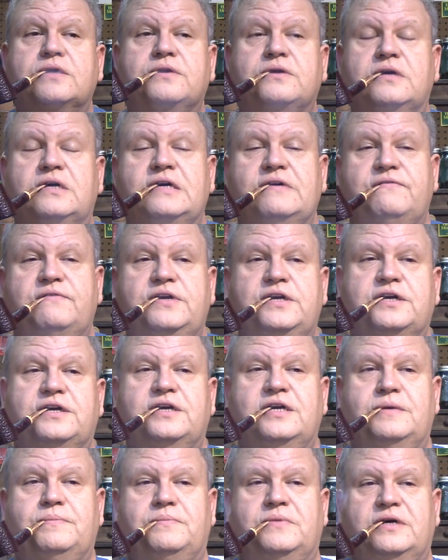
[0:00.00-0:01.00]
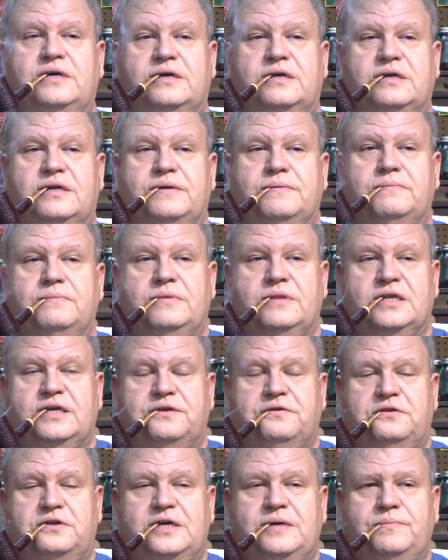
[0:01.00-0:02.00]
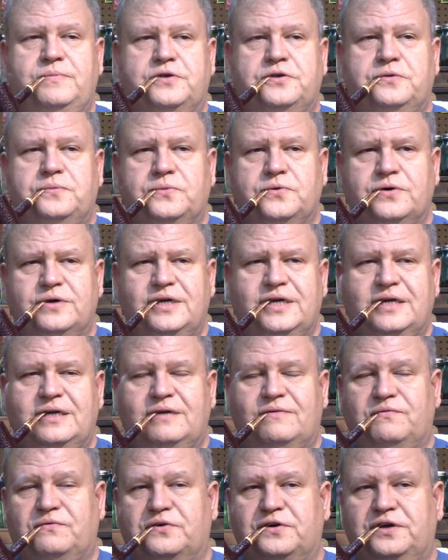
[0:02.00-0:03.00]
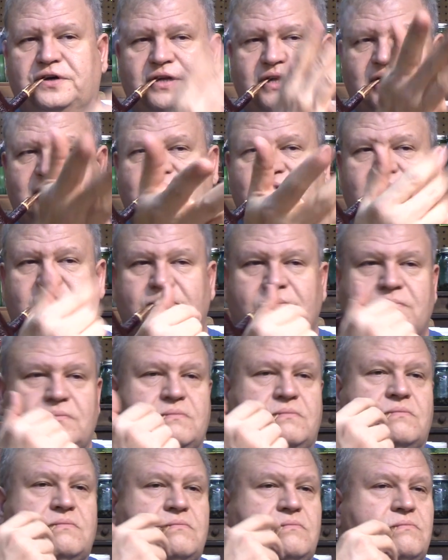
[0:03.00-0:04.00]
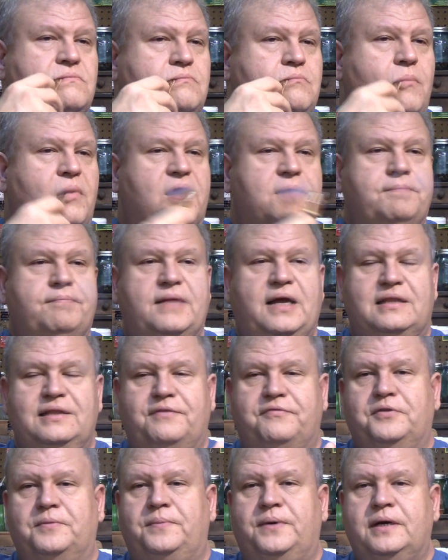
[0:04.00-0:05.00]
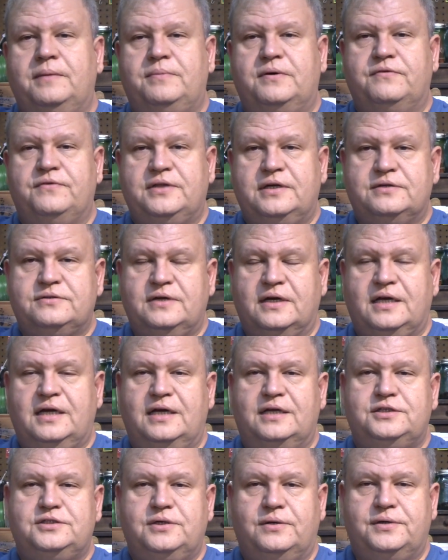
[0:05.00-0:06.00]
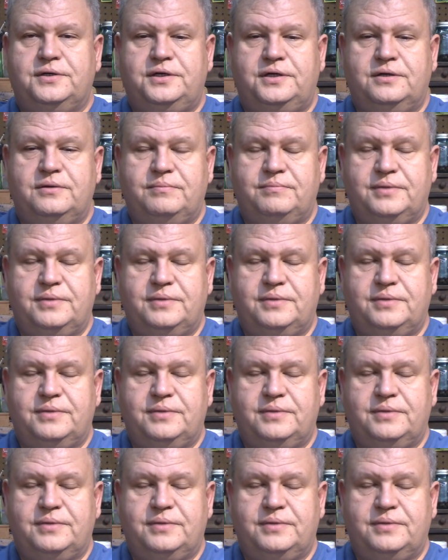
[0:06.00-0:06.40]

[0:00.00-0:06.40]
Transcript: So I finished up a stem this morning. Unfortunately, I left the pipe over there, so I can't show it to you.